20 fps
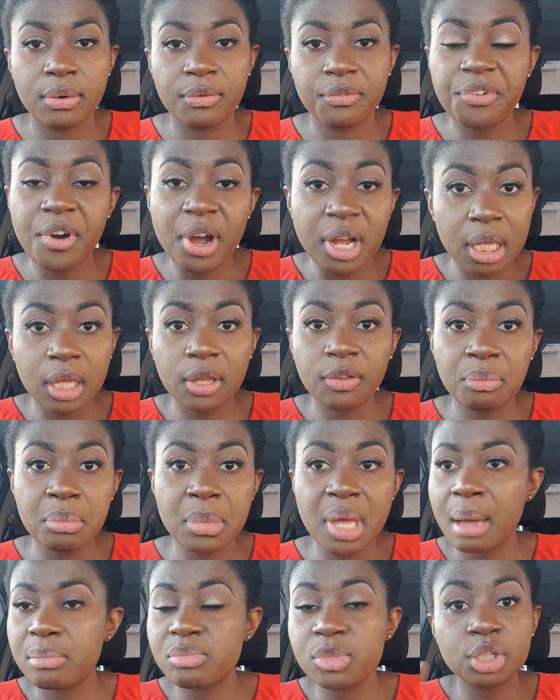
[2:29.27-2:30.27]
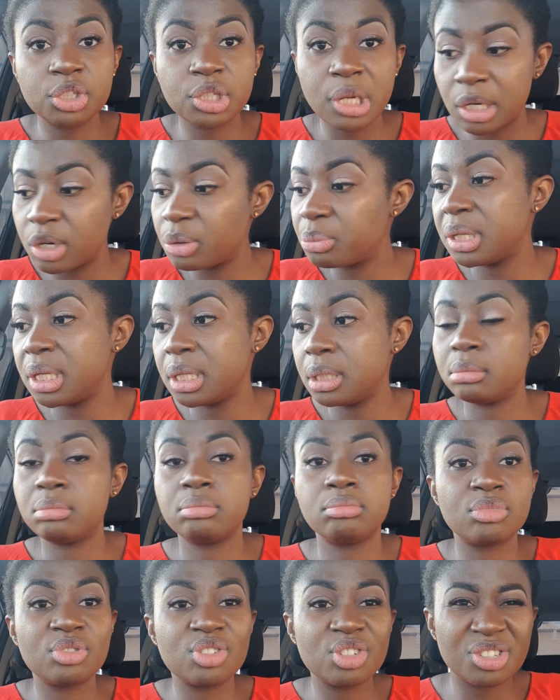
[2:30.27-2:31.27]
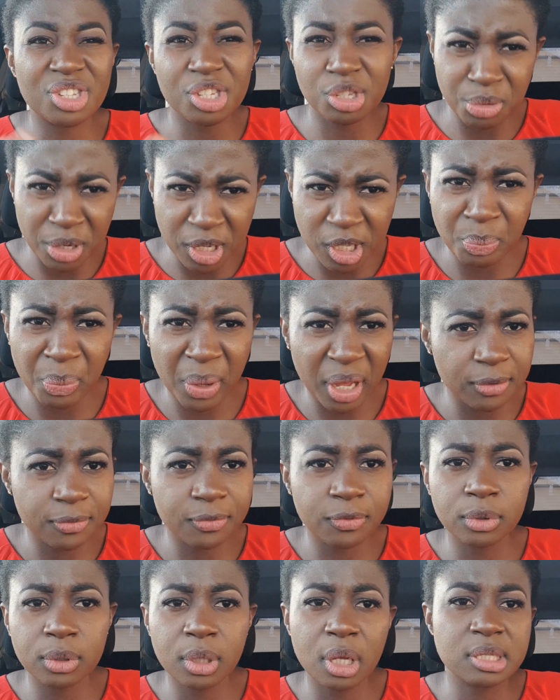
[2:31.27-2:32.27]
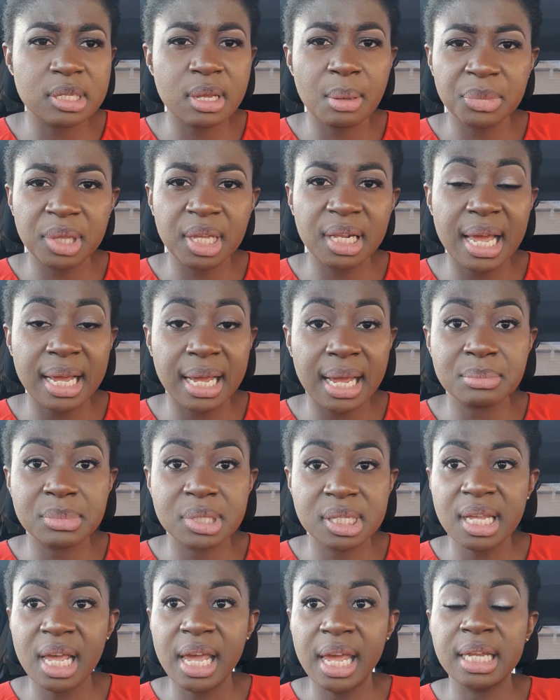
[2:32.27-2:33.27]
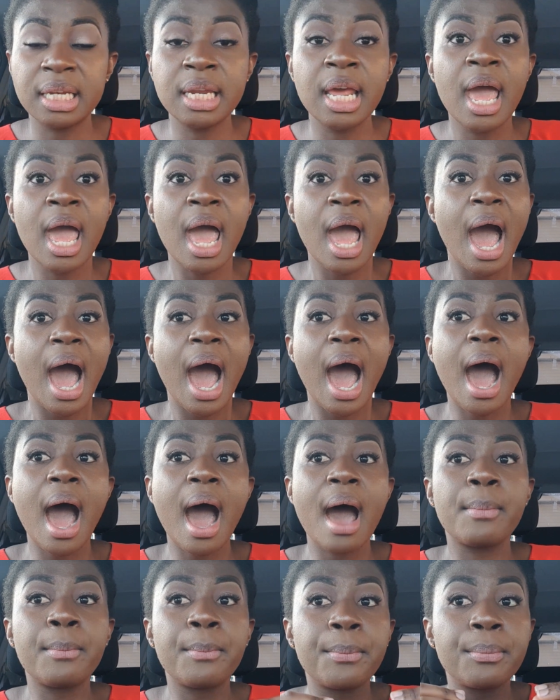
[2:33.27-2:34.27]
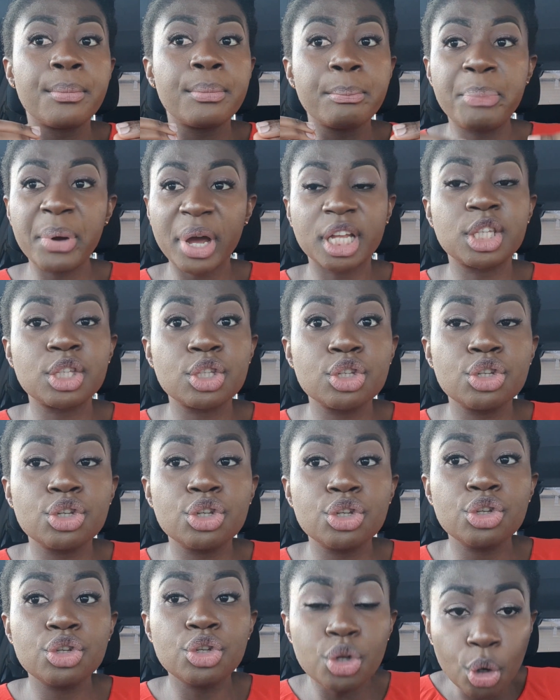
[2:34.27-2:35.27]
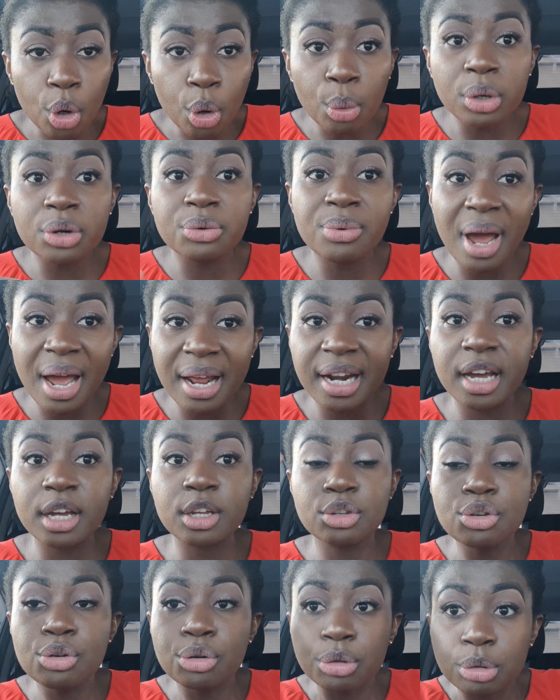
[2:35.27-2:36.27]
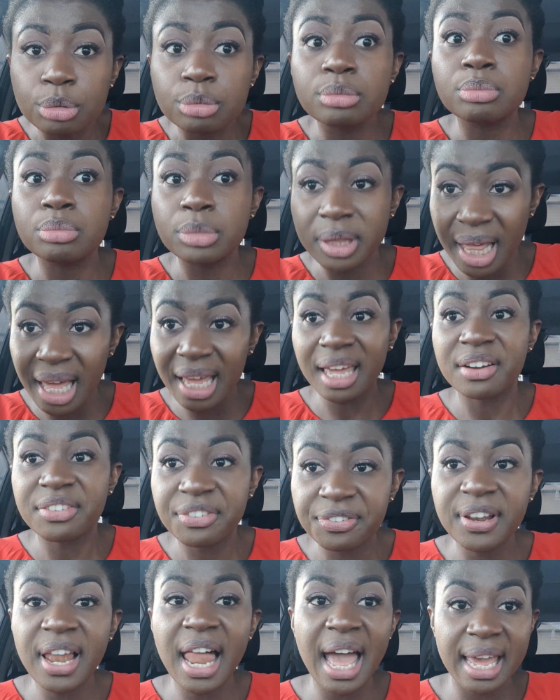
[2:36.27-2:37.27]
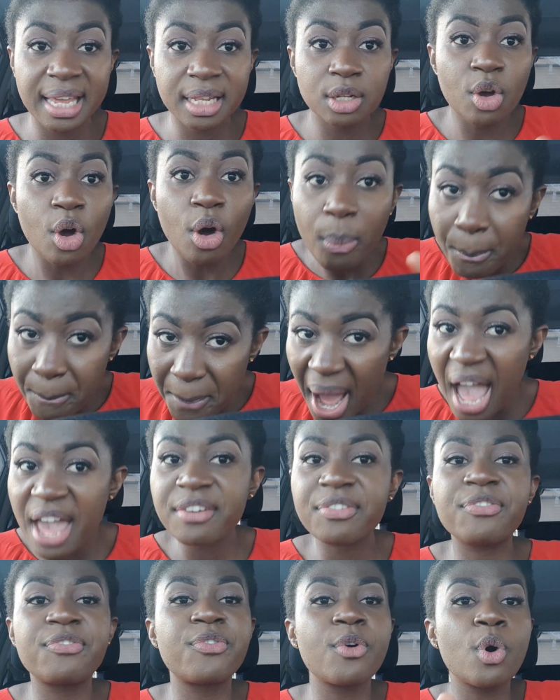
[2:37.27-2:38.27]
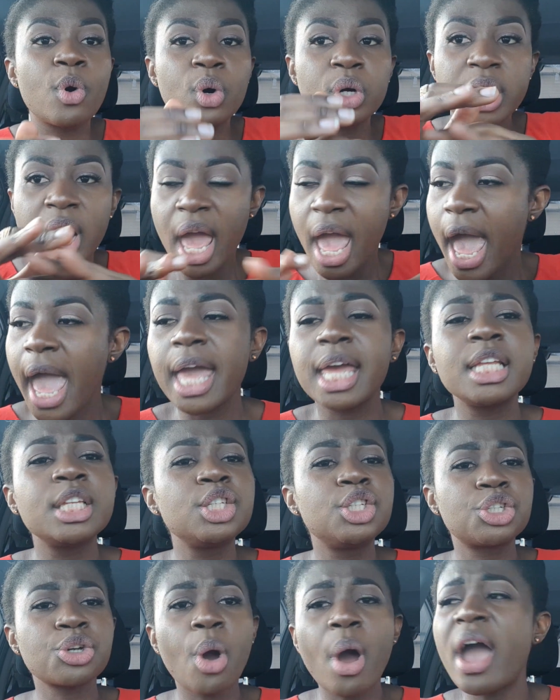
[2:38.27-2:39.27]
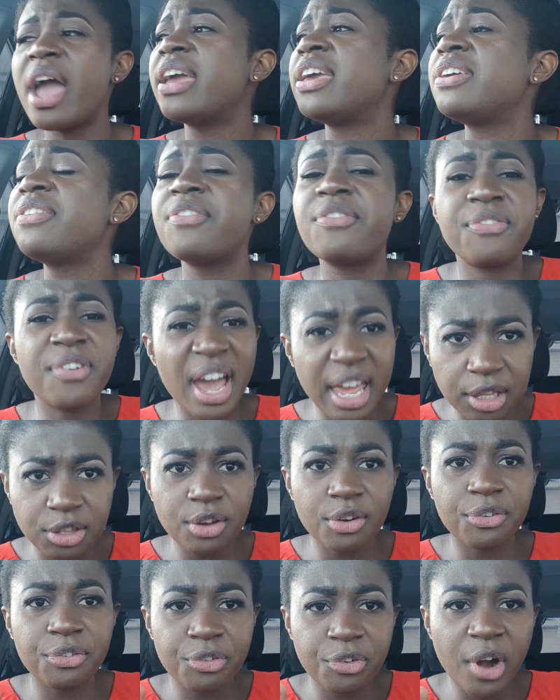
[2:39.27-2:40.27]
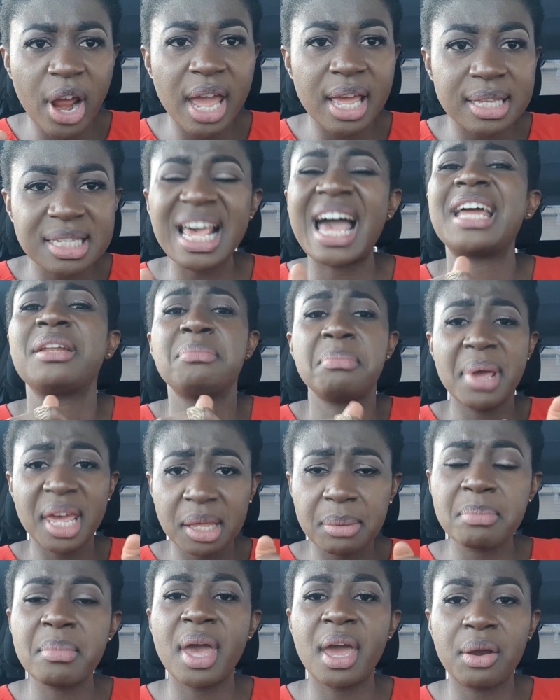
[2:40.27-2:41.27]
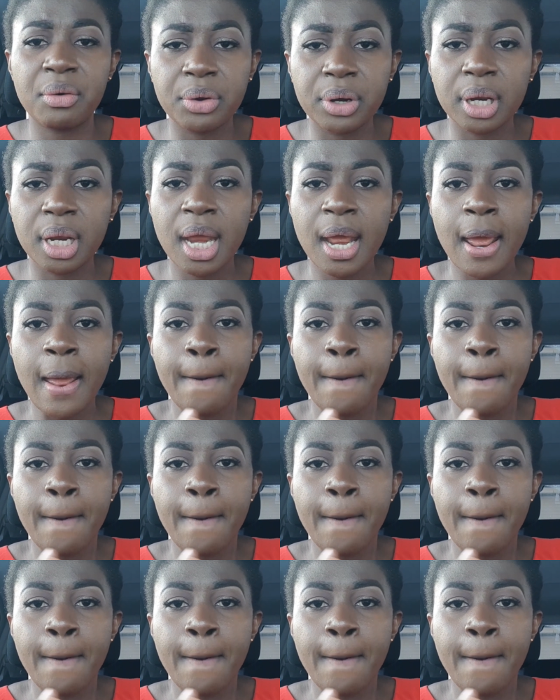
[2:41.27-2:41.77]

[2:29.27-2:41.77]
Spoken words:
Forgive me, I'm not trying to be disrespectful or something like I'm saying, but you would rather you take a flight, go buy food, enjoy, invite your friends, and make merry.